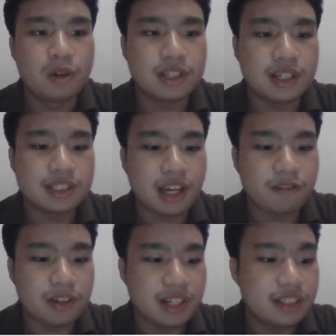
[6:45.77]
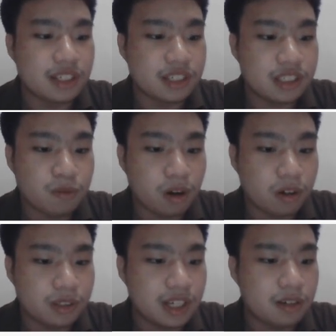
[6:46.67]
which is advantageous
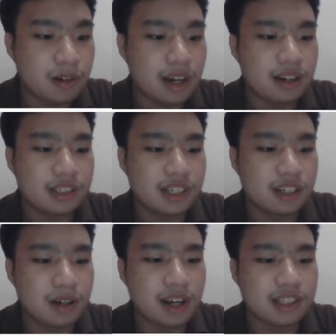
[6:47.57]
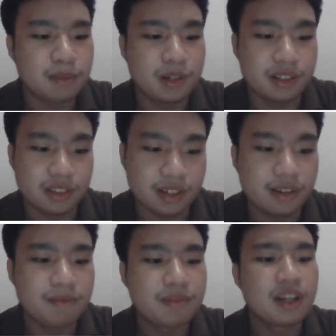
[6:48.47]
for generalizability,